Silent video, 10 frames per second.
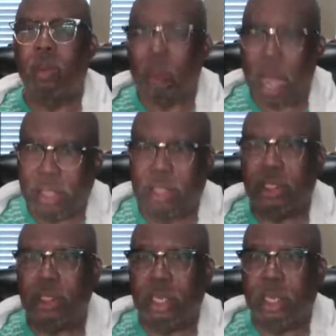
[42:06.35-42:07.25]

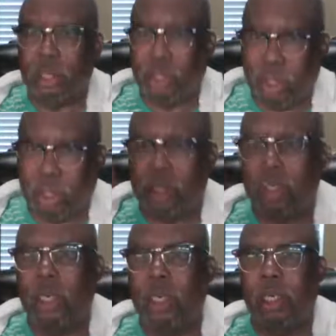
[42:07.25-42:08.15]
righteous shall
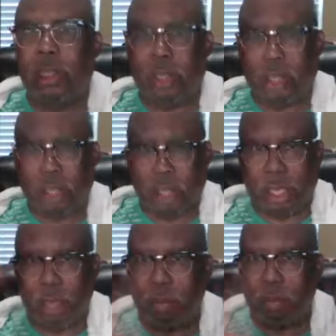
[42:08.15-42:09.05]
judge shall
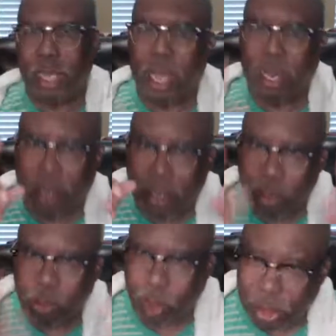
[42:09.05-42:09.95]
give me at
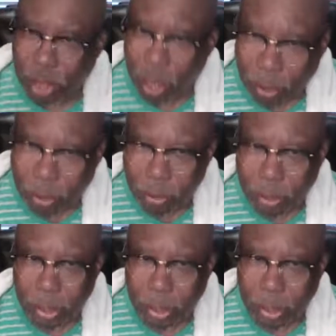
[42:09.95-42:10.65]
his return.